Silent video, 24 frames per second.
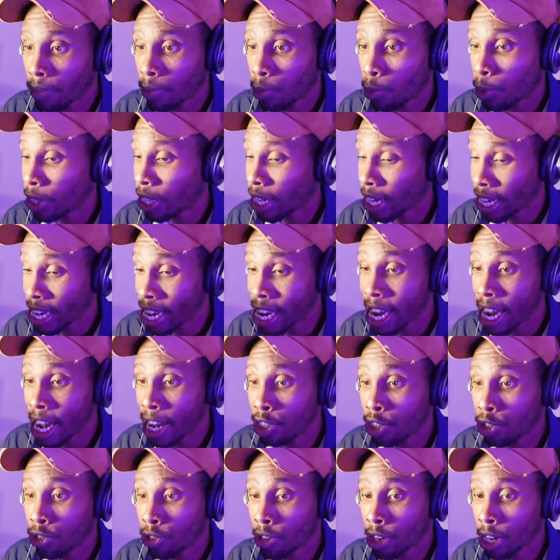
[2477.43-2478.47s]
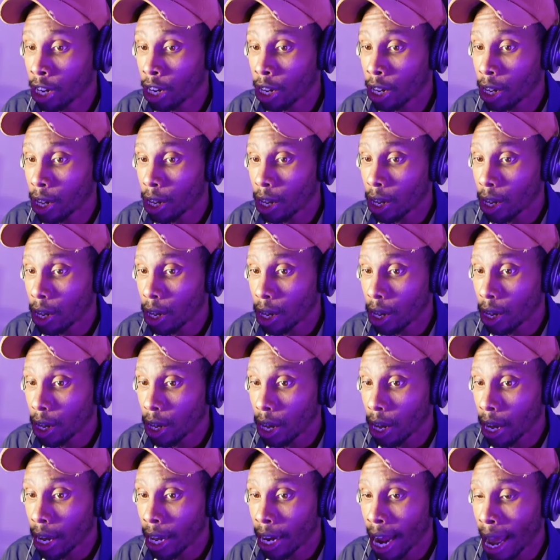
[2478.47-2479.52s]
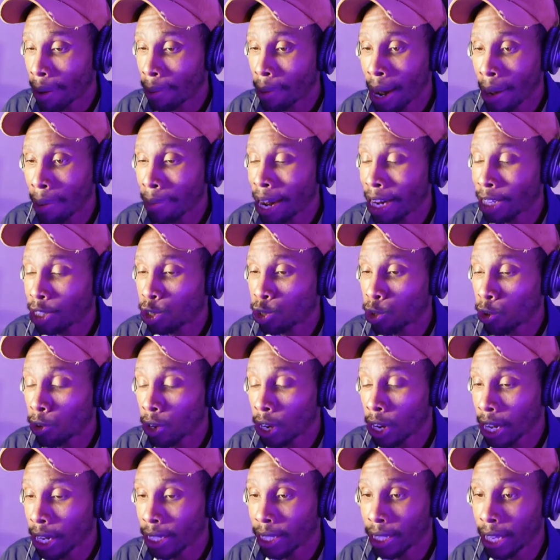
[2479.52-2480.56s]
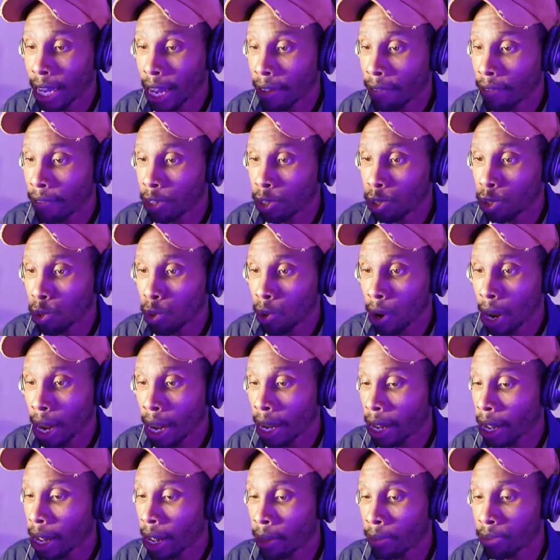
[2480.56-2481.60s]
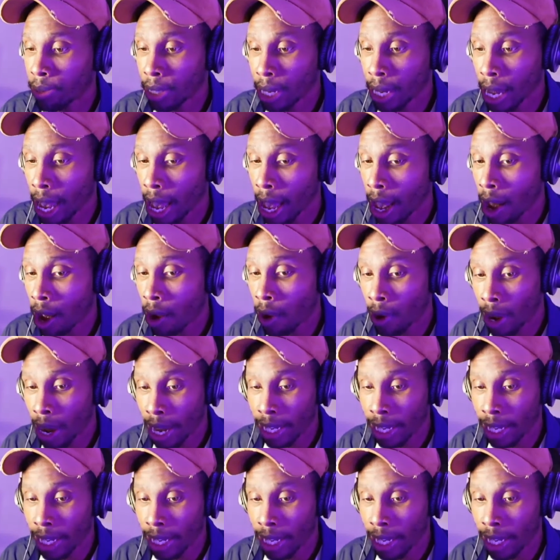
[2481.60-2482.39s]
with the knee injury. And I'm not sure the extent of his torn MCL,